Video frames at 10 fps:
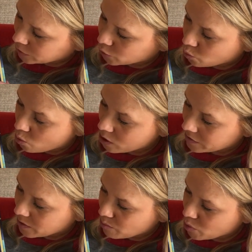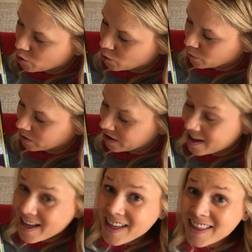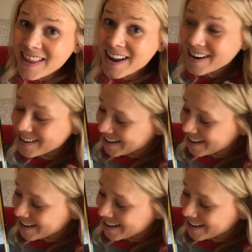toward the moon. "They're